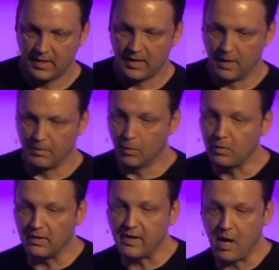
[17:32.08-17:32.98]
Uh,
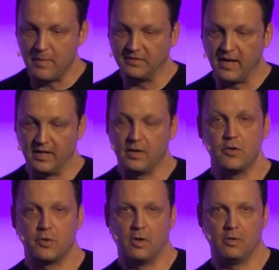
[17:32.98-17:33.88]
local economies getting
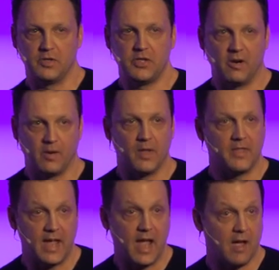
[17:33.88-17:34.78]
control and sharing what
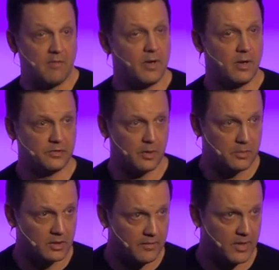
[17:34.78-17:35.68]
they have, and also
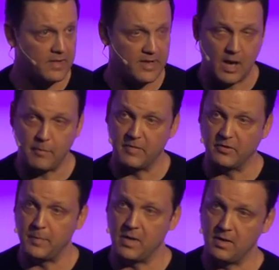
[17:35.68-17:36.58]
delivering the type of
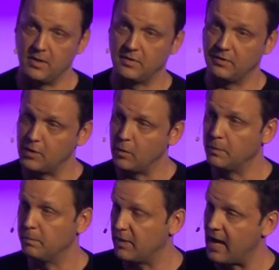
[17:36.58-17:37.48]
experience. It's no
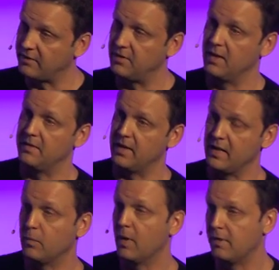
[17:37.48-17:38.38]
accident that
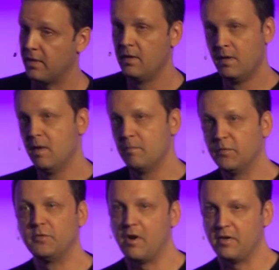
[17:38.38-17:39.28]
Eat With
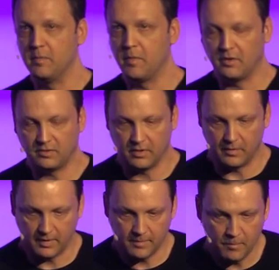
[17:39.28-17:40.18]
started in Barcelona.